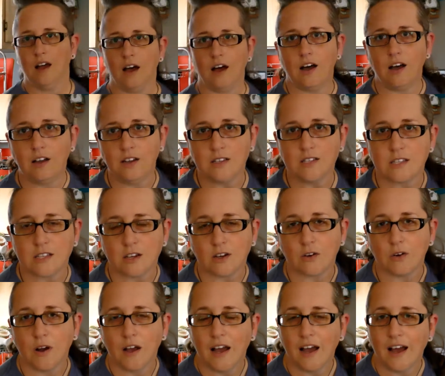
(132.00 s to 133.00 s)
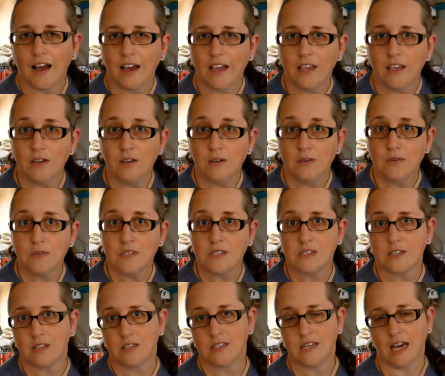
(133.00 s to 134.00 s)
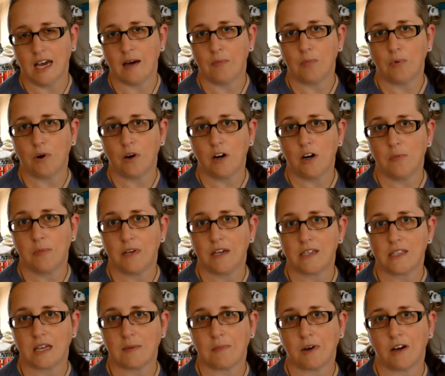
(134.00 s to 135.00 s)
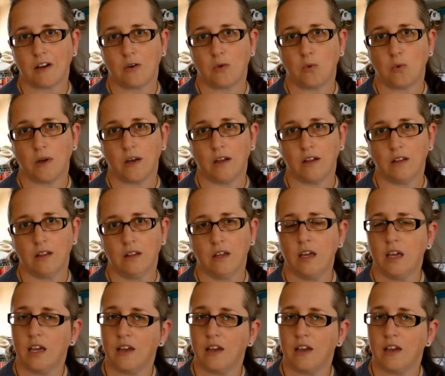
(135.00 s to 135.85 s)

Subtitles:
Also, I use tap water because I'm on a well.